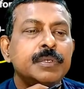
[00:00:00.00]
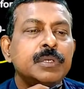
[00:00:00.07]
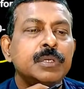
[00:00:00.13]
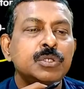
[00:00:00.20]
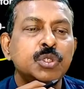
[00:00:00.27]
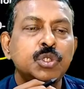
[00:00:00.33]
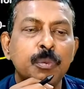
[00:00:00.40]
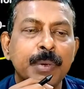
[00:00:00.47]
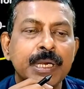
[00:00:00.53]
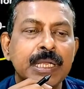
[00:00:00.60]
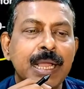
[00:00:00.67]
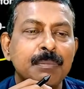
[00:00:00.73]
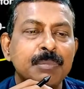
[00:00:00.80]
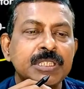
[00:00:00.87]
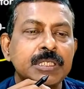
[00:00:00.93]

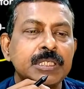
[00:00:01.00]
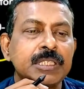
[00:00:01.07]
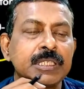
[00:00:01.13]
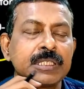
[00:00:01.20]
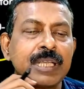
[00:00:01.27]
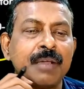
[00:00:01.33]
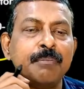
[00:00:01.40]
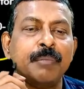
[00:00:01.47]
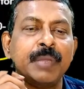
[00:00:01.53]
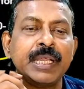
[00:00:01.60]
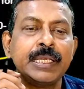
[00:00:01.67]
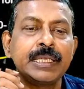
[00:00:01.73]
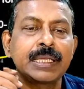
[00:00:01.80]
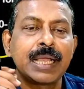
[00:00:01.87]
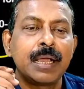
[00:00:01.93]
Supercapacitors have many
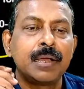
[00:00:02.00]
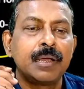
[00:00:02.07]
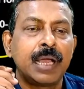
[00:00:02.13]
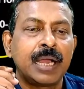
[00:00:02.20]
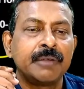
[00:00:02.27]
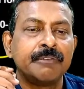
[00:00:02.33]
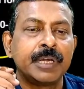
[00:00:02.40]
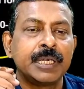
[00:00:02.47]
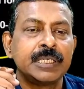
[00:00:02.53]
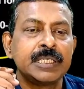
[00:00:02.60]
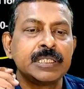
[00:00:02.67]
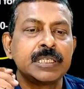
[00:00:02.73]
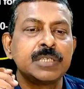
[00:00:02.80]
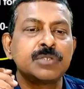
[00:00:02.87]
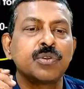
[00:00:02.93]

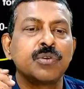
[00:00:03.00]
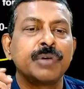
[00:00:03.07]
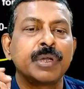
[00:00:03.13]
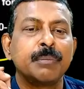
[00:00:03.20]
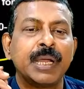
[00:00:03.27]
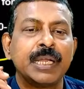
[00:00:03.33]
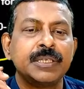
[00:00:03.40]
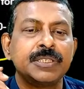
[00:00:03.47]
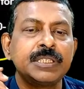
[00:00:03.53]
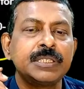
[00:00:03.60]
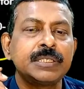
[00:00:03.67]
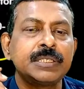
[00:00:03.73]
advantages over batteries.